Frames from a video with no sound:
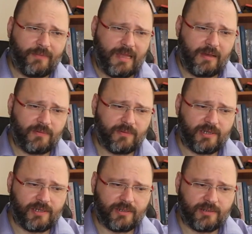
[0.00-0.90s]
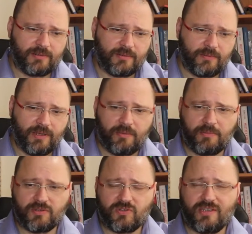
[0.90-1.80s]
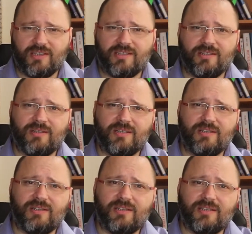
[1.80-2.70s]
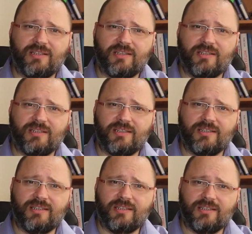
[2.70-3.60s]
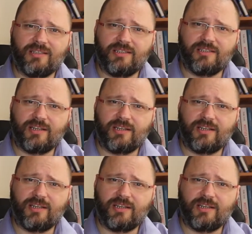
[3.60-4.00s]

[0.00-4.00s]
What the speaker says: Now we have been seeing in